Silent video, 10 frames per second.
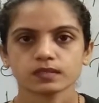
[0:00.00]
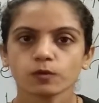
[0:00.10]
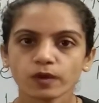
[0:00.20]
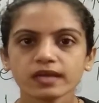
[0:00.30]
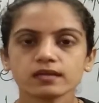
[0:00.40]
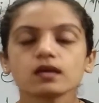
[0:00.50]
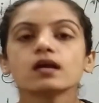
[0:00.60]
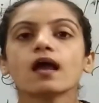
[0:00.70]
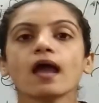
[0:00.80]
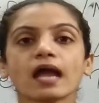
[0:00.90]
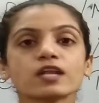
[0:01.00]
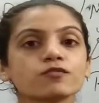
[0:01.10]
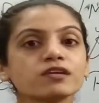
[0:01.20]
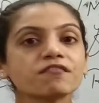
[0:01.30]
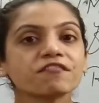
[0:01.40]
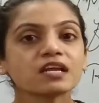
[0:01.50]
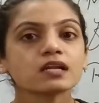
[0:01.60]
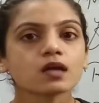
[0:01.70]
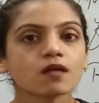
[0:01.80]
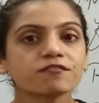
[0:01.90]
right? And you will
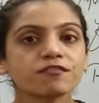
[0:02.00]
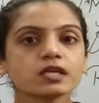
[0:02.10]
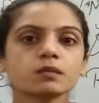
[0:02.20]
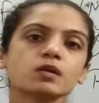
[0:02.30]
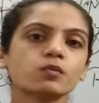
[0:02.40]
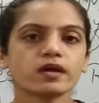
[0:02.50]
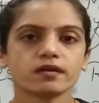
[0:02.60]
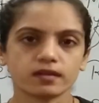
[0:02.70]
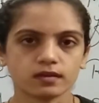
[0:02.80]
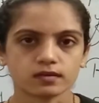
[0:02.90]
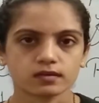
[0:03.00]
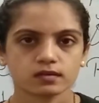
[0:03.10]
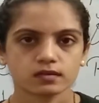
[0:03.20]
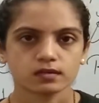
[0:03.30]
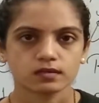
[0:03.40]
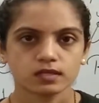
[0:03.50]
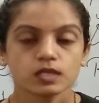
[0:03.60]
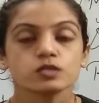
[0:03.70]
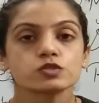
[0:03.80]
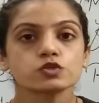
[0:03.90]
feel comfortable wearing it.
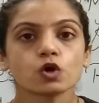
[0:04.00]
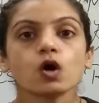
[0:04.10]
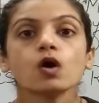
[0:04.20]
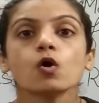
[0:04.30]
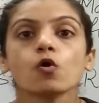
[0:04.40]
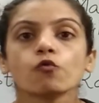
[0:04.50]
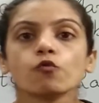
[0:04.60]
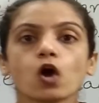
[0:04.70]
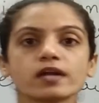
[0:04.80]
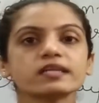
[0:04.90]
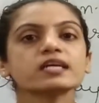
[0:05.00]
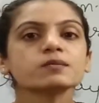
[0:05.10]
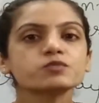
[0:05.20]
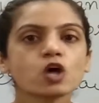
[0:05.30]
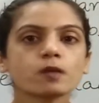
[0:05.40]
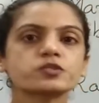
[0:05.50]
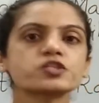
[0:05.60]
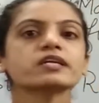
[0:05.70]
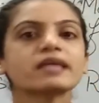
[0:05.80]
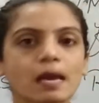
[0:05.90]
So, water absorption
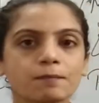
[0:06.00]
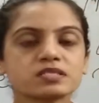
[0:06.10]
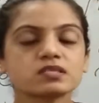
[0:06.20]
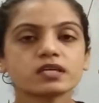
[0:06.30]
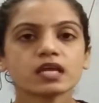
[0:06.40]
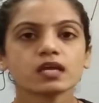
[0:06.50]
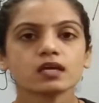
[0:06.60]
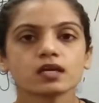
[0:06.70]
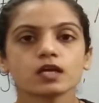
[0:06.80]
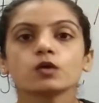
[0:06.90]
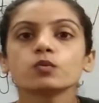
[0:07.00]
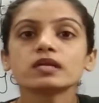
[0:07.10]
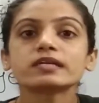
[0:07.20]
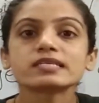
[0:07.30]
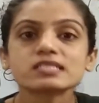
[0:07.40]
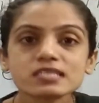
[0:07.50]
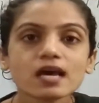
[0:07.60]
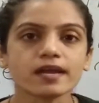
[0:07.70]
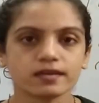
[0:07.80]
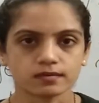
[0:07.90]
capacity will
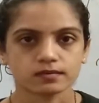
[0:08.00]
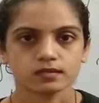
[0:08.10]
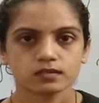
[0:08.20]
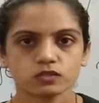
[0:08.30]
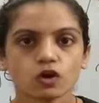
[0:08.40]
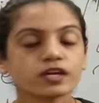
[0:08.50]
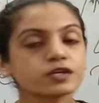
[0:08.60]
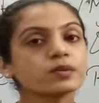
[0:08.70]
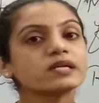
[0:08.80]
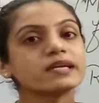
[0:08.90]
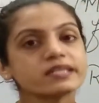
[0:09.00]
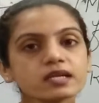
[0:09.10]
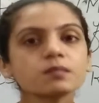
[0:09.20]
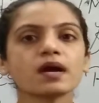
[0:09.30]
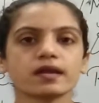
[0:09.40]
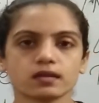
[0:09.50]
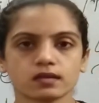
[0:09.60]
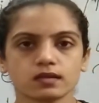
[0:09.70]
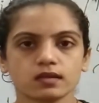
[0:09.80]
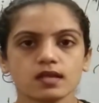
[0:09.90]
decide or it will determine
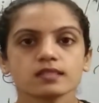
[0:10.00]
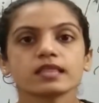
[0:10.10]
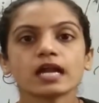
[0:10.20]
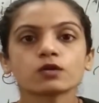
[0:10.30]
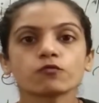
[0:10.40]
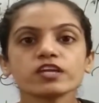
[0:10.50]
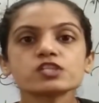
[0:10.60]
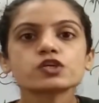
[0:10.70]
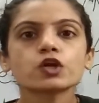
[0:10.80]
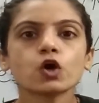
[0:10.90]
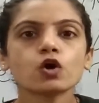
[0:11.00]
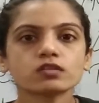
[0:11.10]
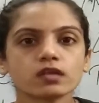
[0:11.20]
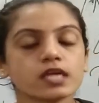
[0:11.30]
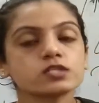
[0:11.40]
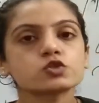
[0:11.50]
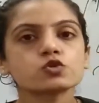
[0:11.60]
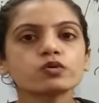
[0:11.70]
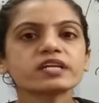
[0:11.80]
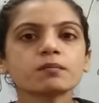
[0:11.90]
that which cloth is
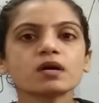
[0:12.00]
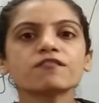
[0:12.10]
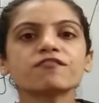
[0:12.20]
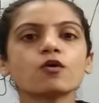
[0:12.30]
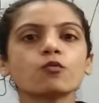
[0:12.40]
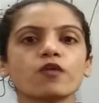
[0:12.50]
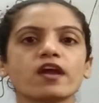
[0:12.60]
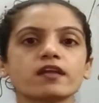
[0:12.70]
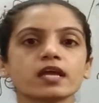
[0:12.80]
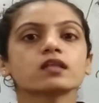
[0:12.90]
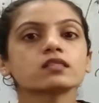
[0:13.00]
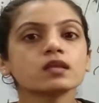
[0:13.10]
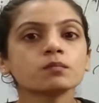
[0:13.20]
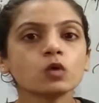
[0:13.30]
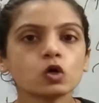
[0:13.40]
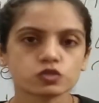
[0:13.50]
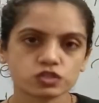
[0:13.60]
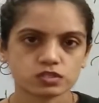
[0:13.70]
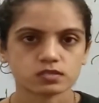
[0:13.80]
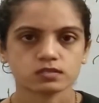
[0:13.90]
suitable for wearing the
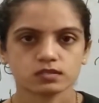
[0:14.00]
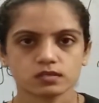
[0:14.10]
most.